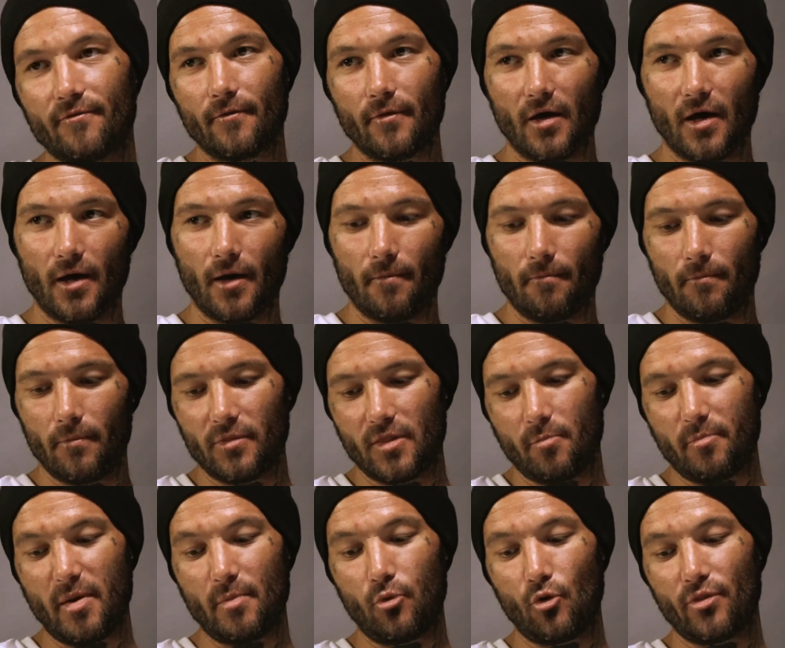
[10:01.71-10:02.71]
The
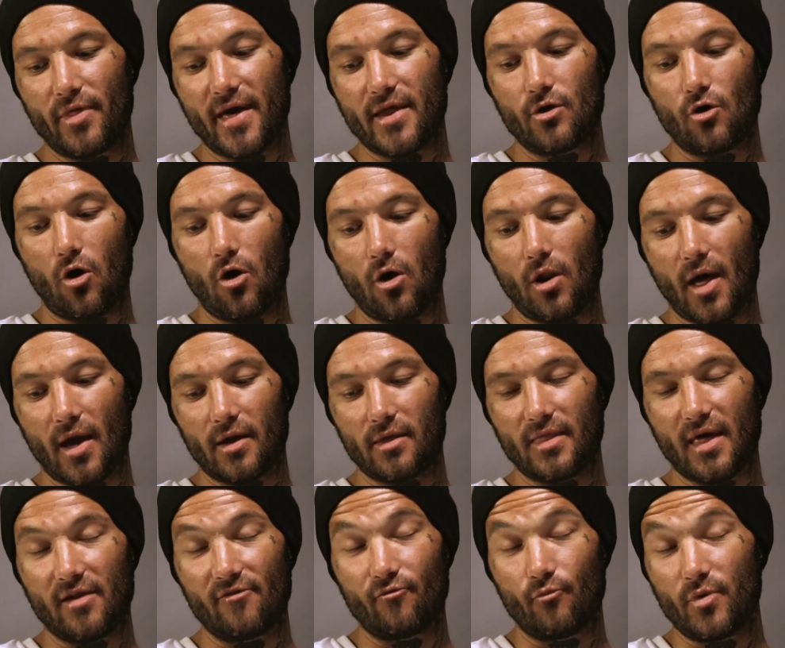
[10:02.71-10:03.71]
people that are like
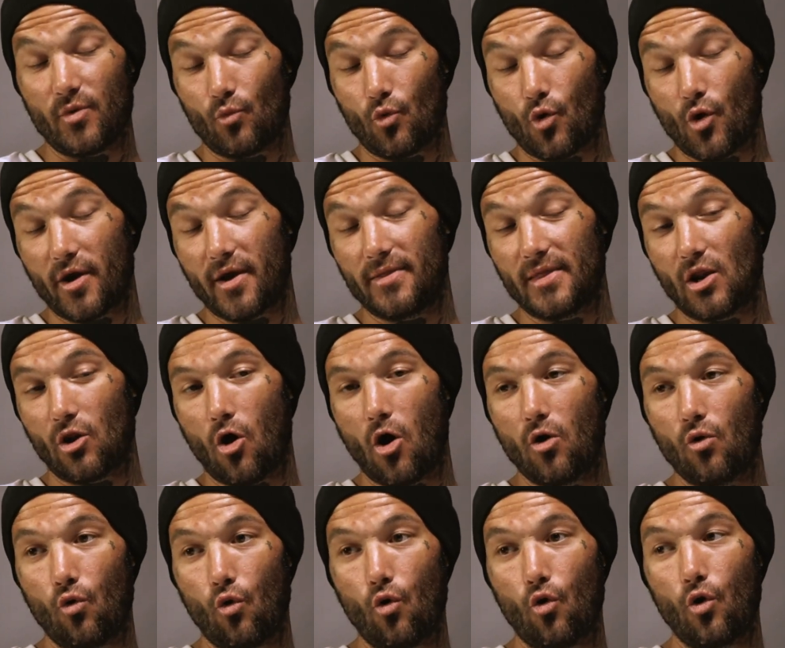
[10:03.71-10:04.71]
that have been working
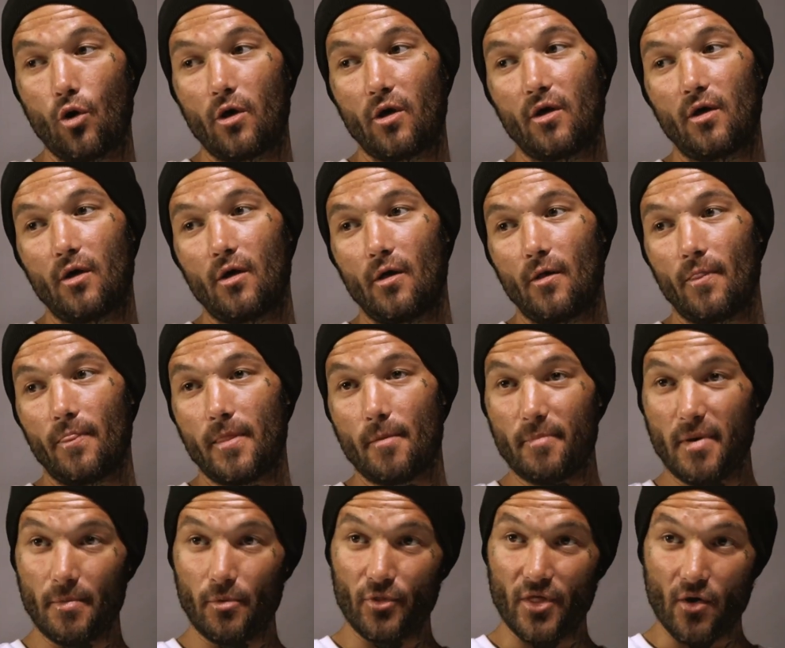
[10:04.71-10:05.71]
along, or the
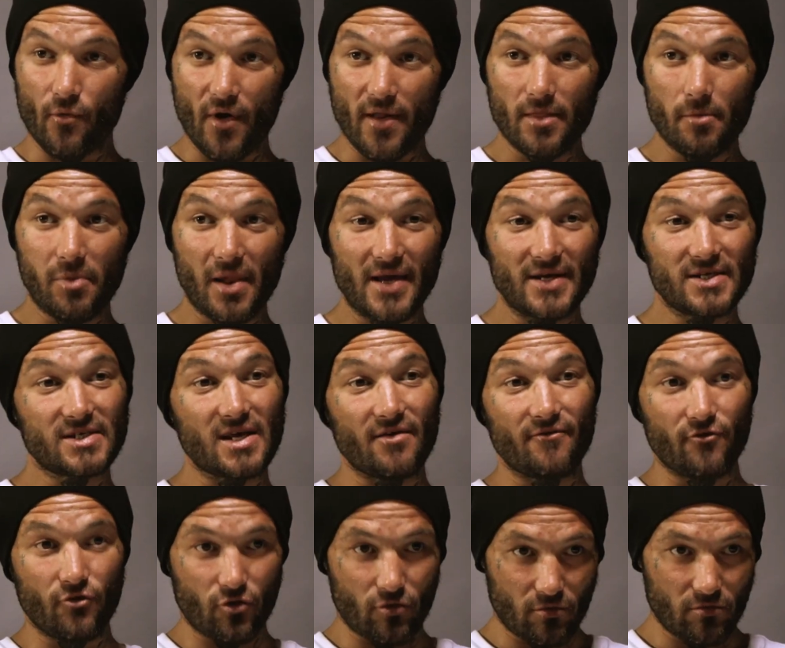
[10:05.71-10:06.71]
people that run the place have,
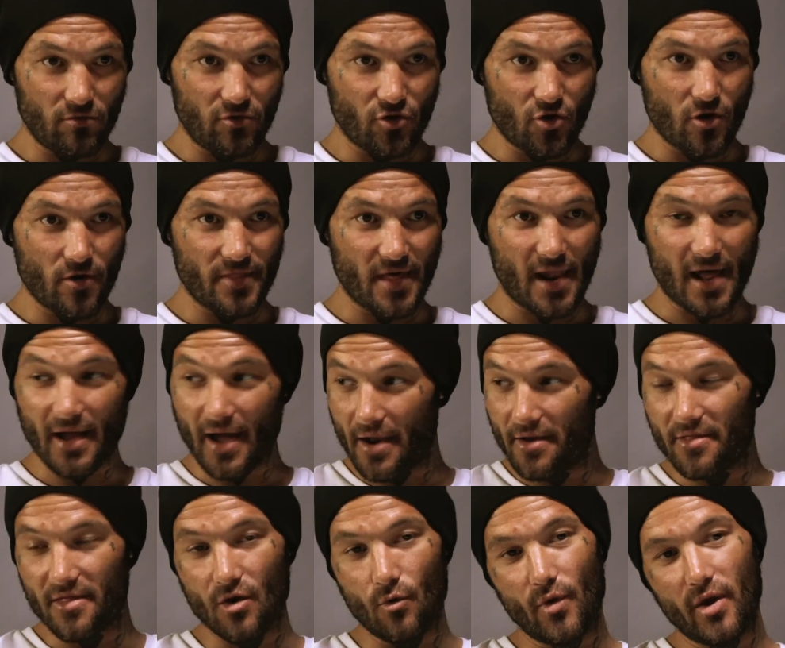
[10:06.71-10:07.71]
they're like under
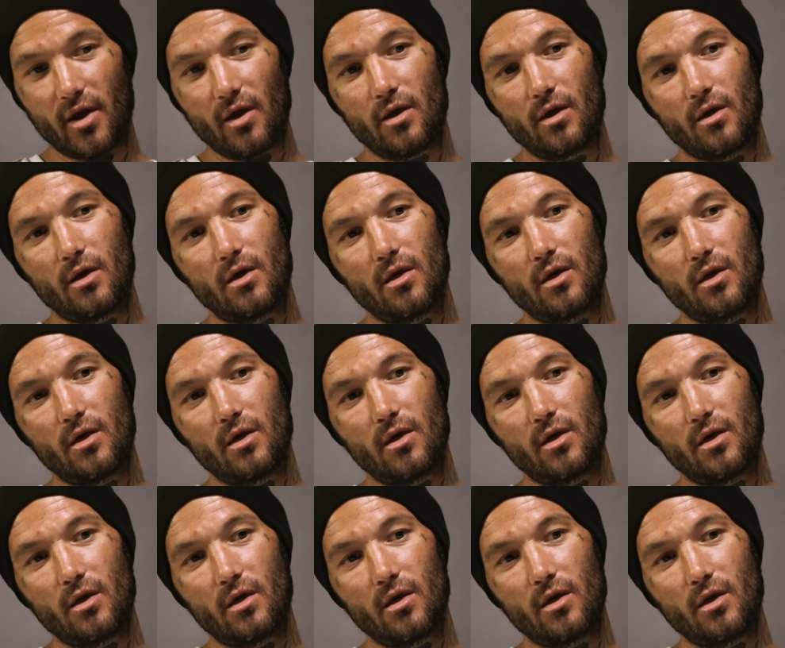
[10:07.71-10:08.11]
their wing.